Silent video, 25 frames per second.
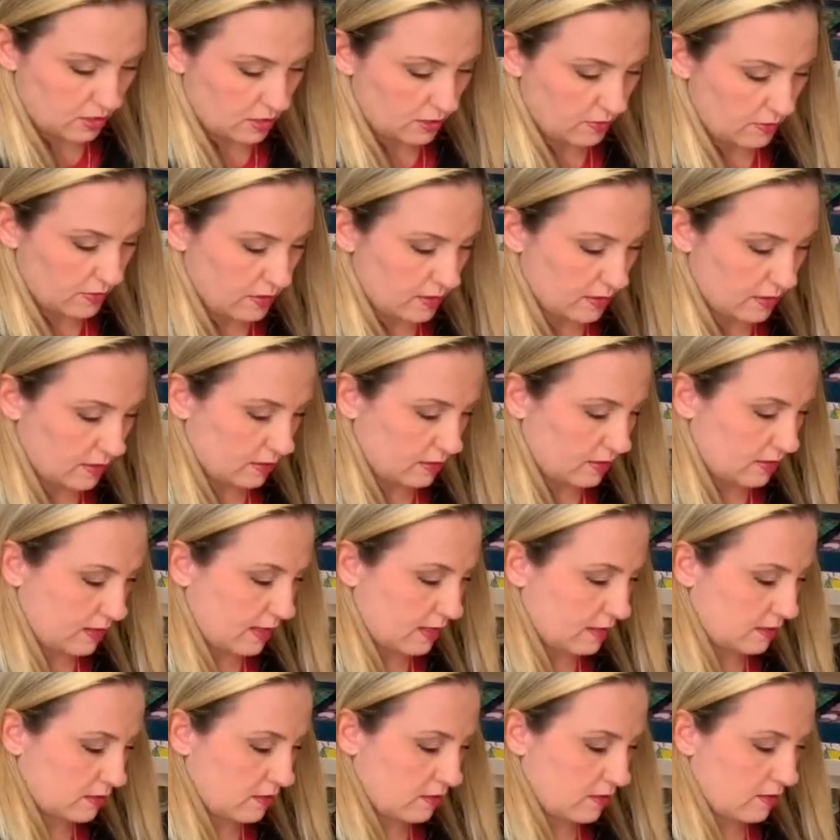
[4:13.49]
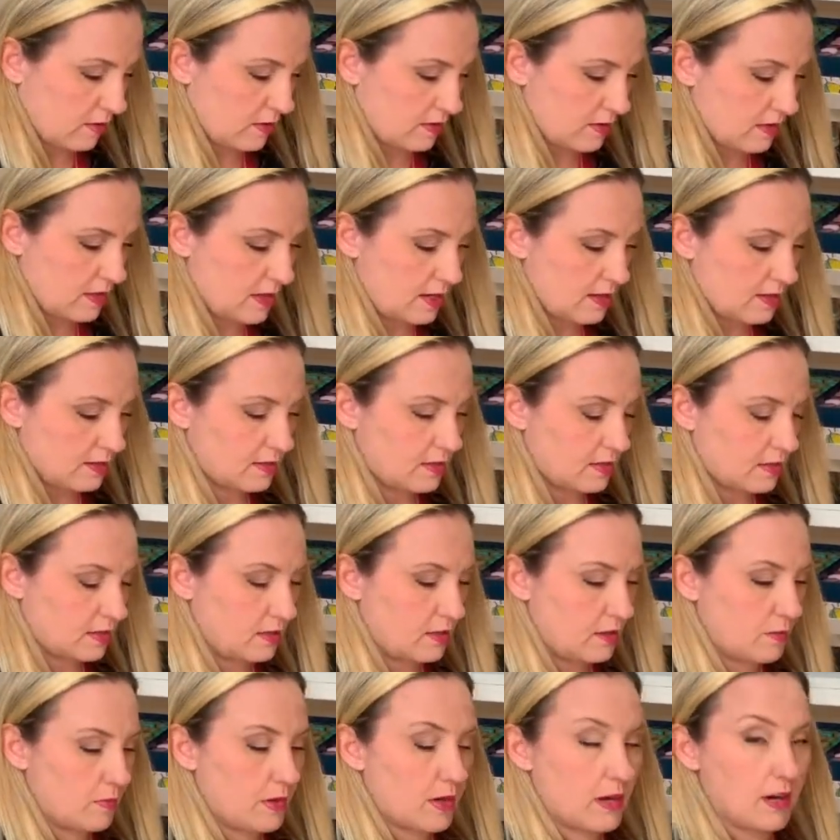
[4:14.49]
you what it looks like. So there's the
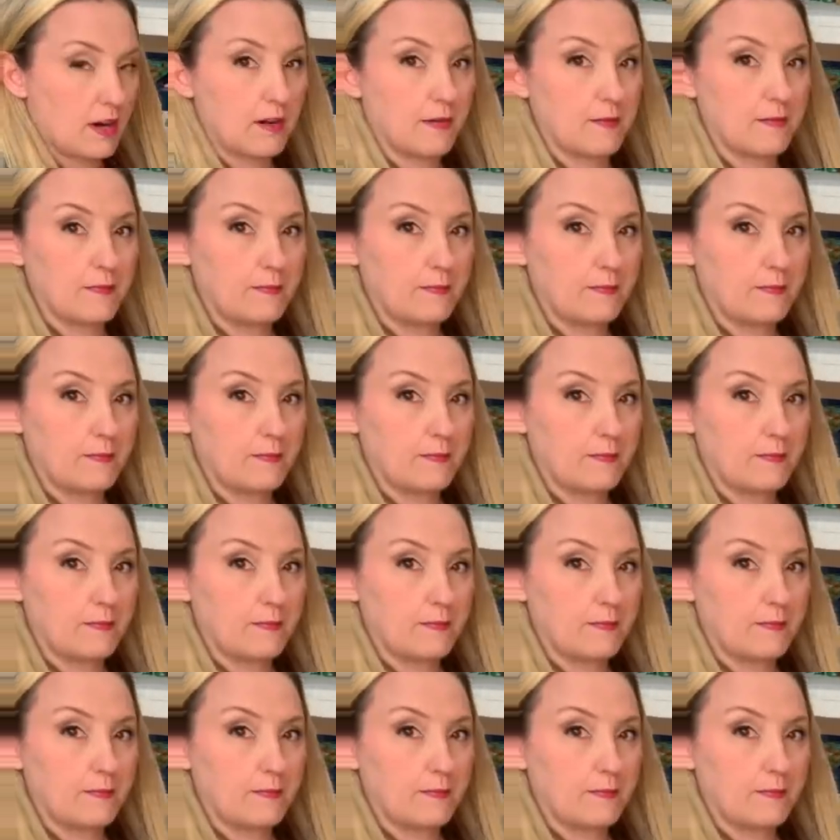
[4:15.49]
little part